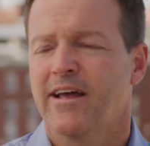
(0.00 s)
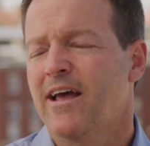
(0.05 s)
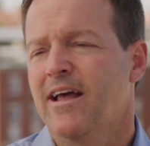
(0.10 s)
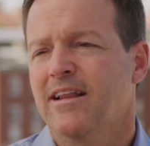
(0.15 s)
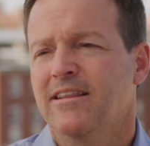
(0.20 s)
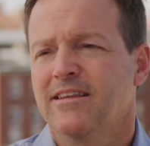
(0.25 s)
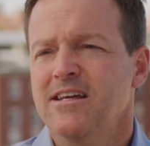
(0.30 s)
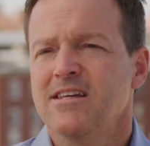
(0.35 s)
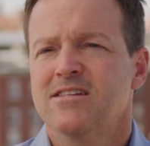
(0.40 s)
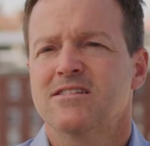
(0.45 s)

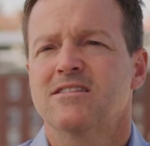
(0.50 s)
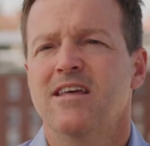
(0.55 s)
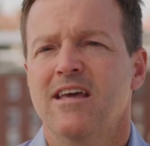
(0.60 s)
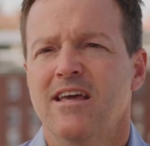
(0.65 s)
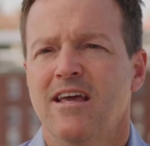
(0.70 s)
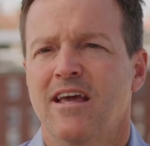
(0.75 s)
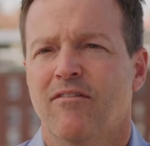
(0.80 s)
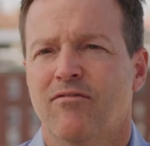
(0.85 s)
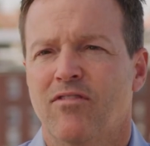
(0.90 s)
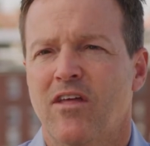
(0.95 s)
At least
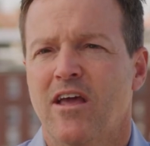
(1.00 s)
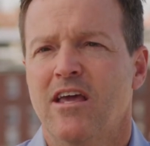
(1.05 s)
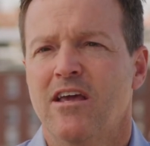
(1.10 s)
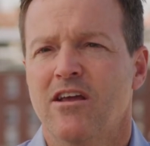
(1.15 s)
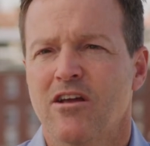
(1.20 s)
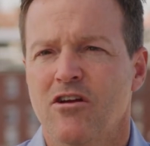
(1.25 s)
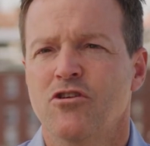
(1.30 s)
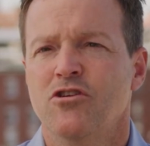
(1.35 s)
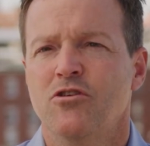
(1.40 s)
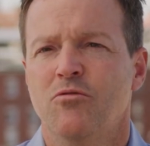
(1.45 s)
if they
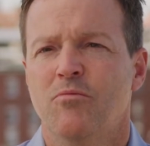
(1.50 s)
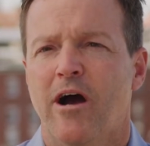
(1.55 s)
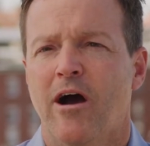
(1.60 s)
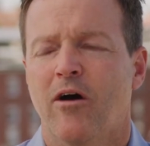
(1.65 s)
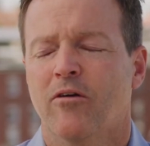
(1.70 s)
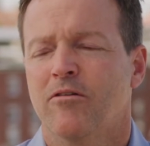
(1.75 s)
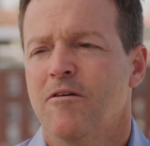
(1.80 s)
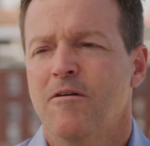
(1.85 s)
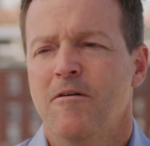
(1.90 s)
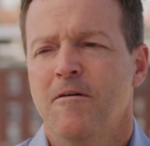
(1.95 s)
hear you
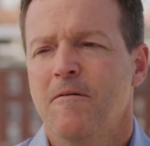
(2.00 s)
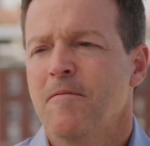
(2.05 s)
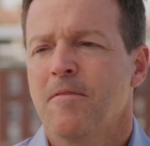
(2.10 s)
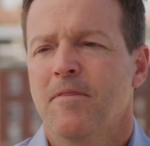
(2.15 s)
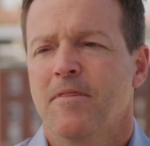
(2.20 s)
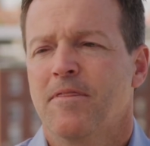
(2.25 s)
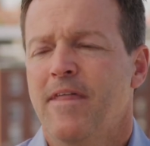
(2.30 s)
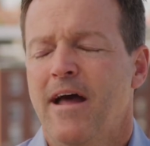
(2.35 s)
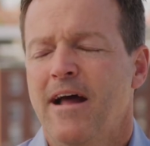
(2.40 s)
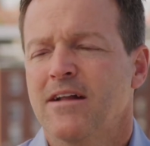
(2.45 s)
out,
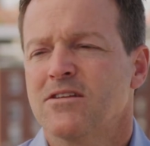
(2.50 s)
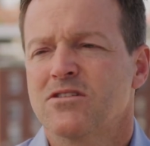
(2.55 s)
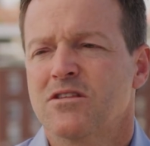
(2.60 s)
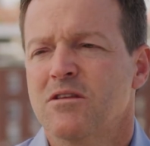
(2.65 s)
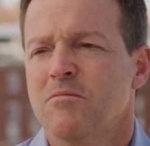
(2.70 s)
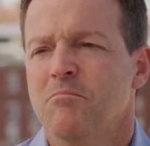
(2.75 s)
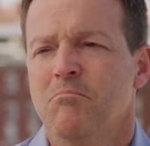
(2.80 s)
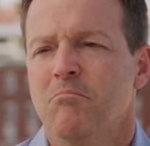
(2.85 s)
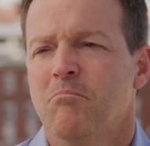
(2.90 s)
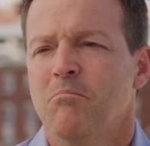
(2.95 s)
that's
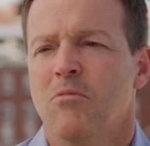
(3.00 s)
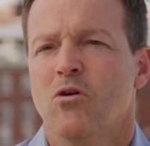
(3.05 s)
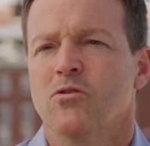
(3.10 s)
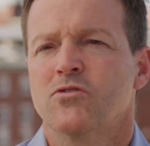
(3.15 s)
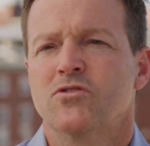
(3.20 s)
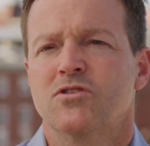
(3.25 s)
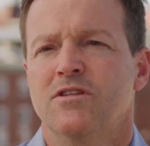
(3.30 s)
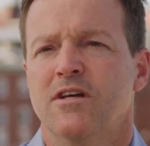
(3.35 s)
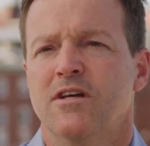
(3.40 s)
the most